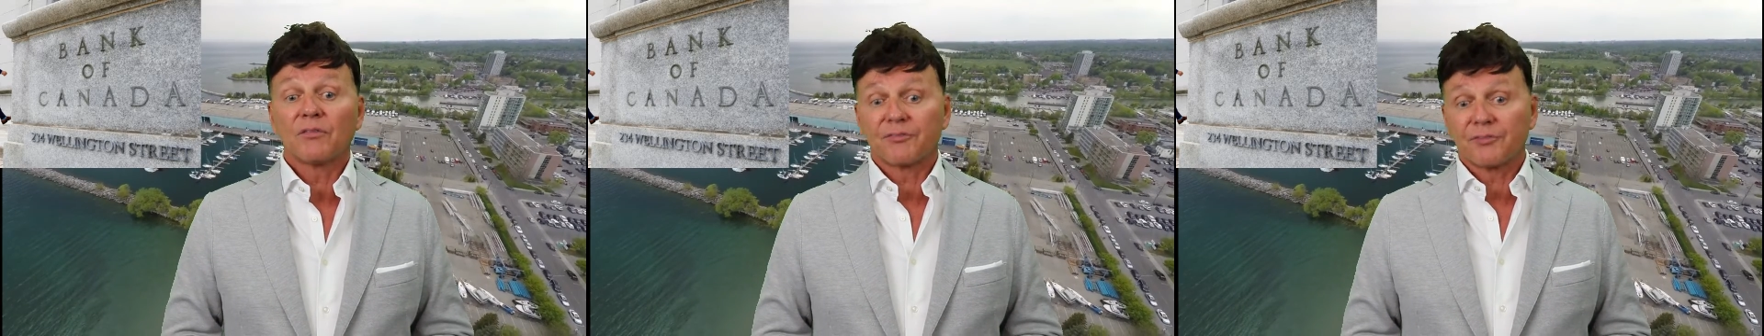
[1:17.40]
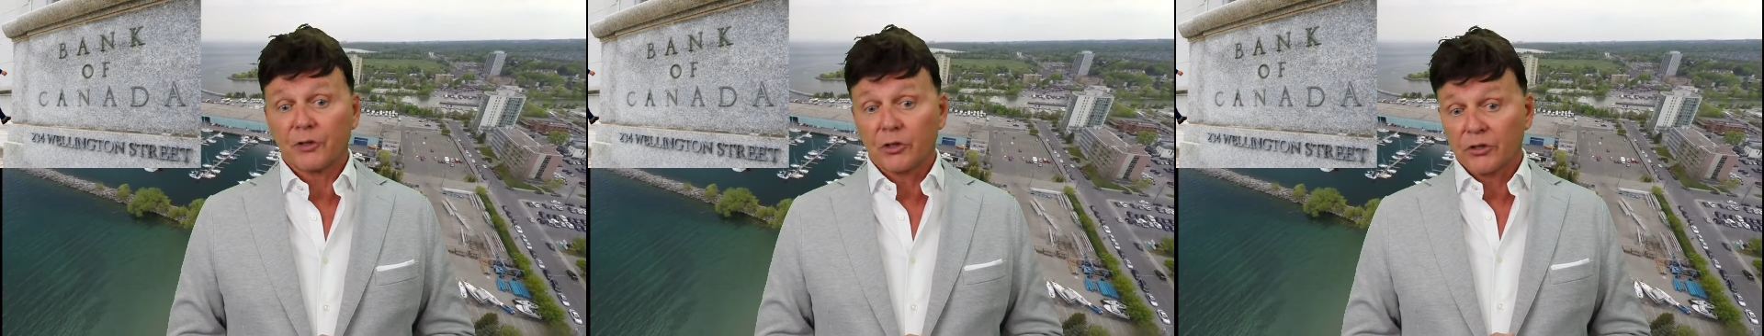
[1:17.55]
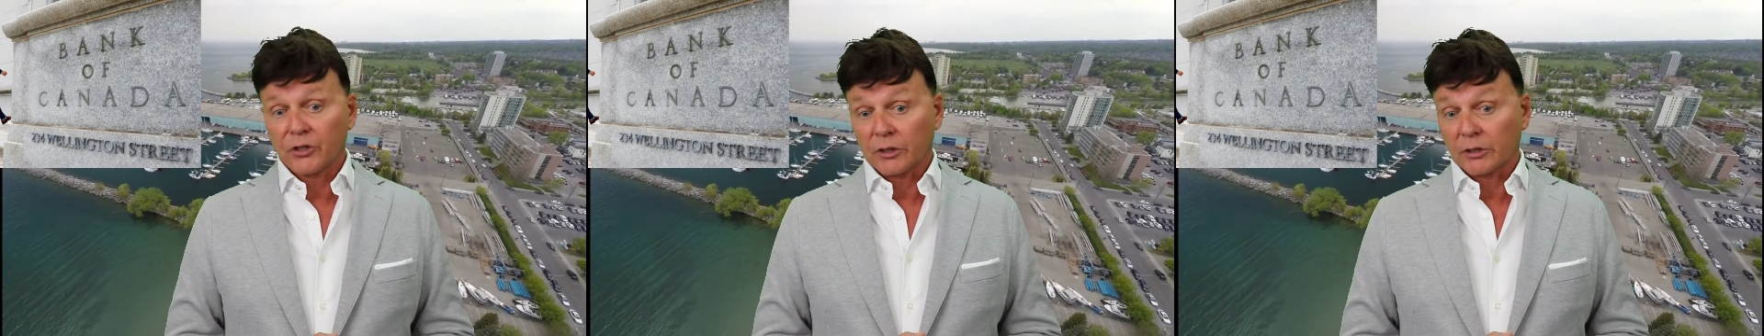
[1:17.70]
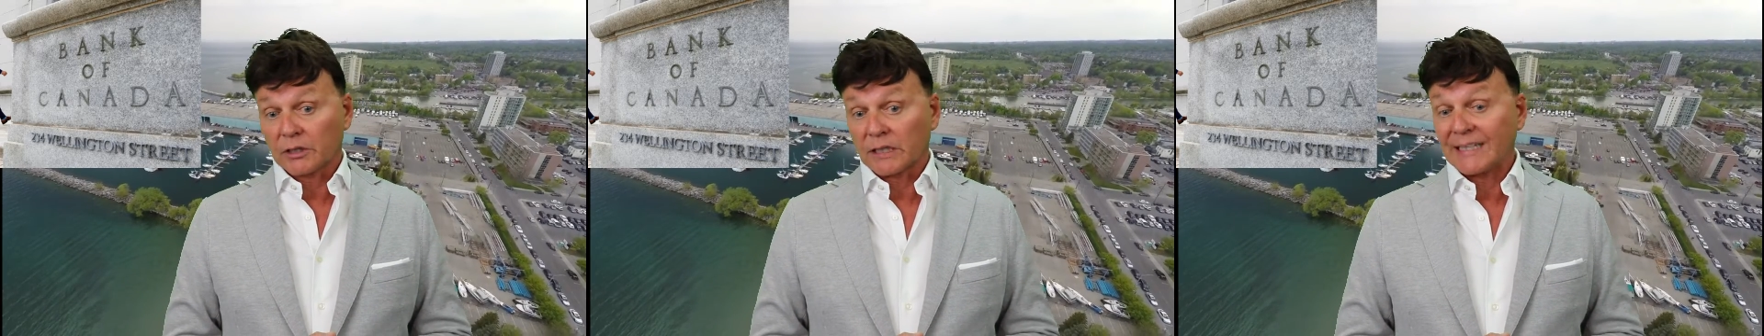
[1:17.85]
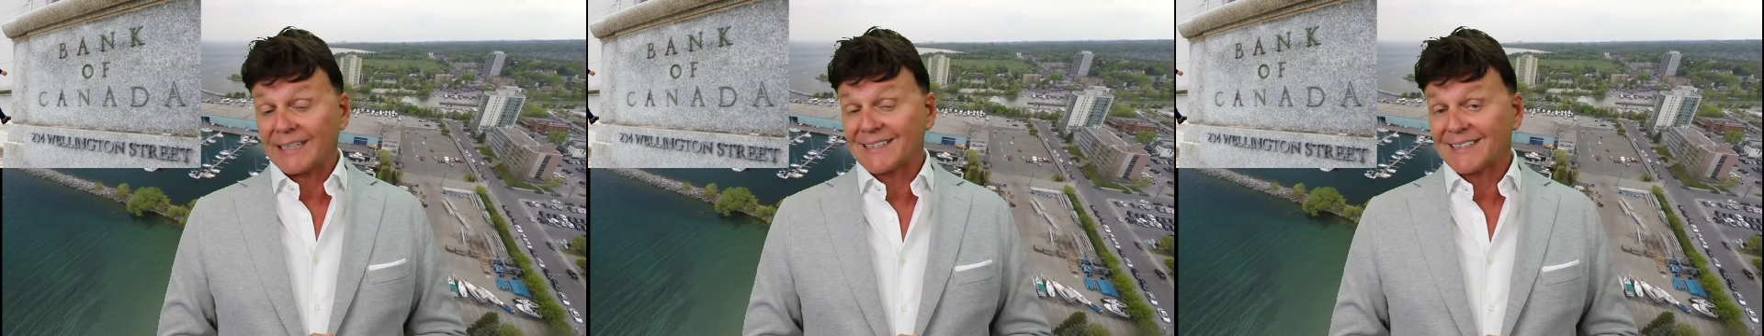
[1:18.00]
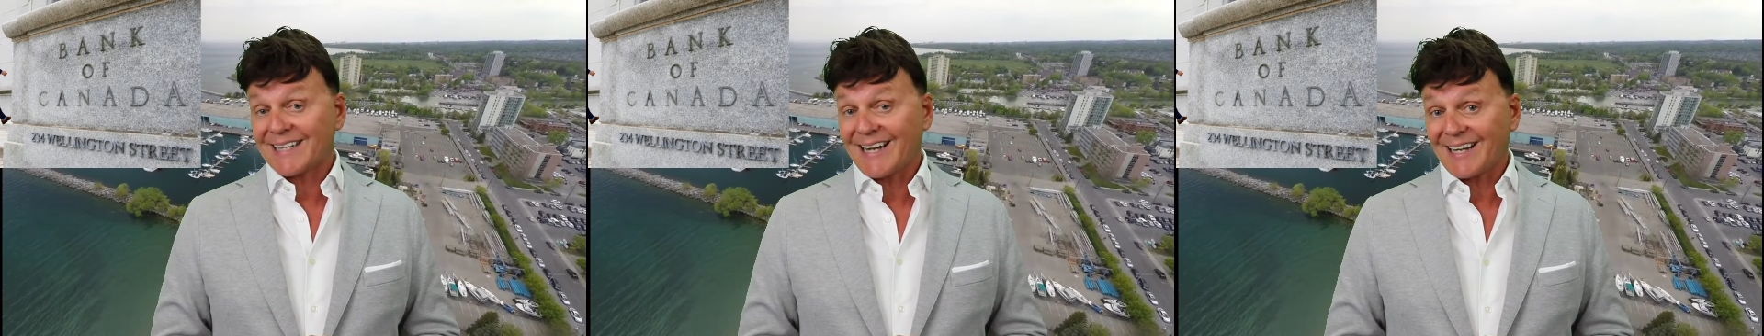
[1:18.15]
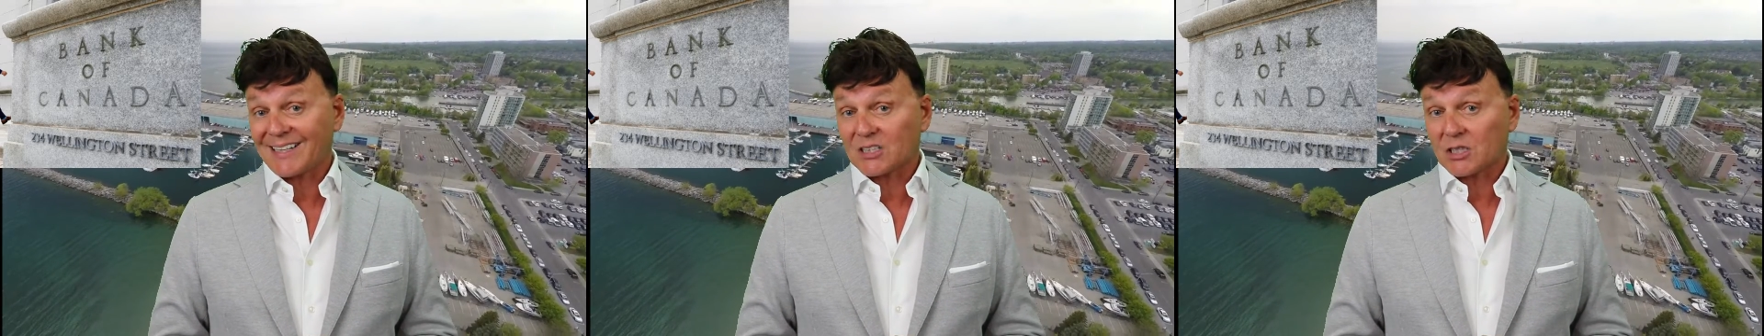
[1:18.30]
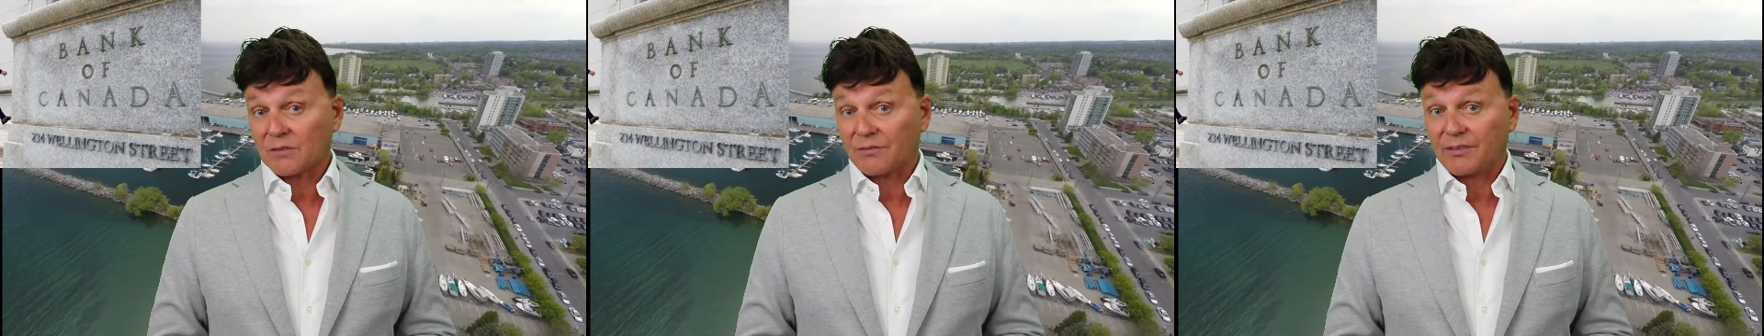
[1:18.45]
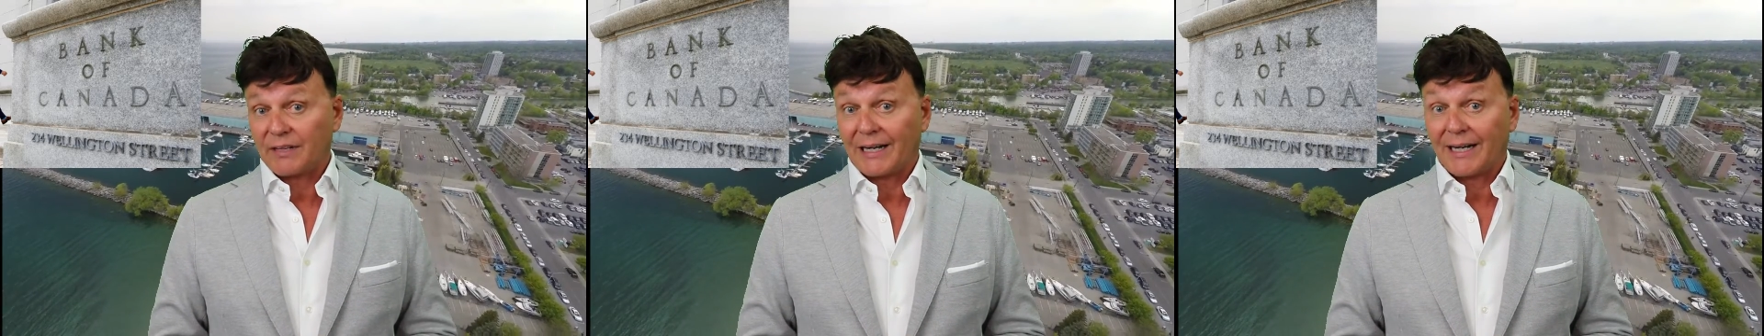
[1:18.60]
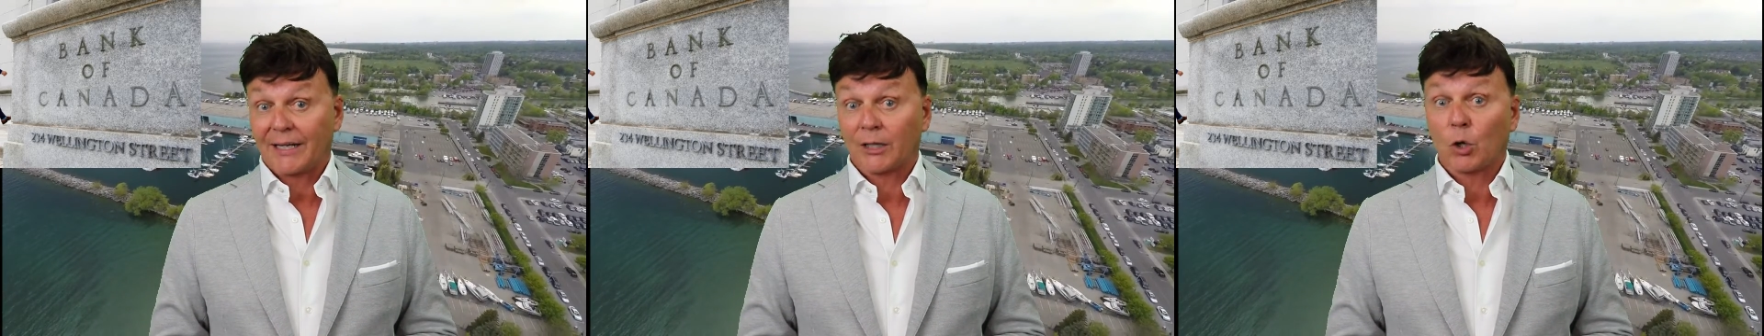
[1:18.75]
further
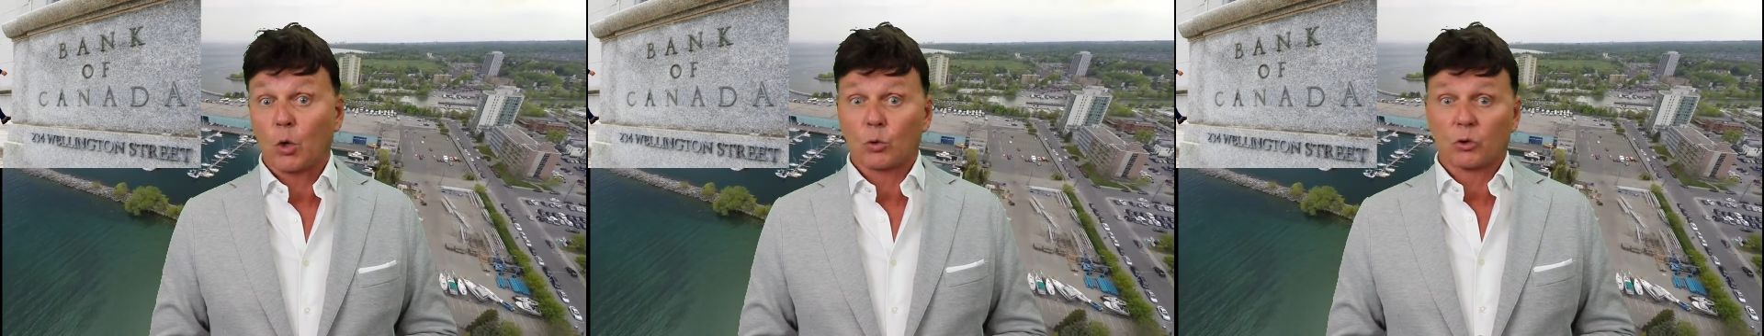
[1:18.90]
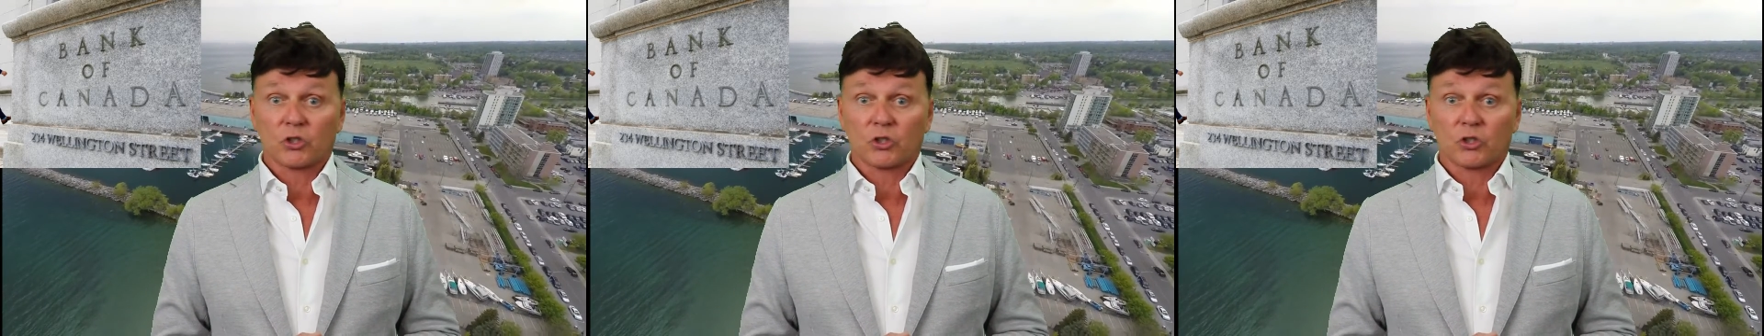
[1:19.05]
intensifying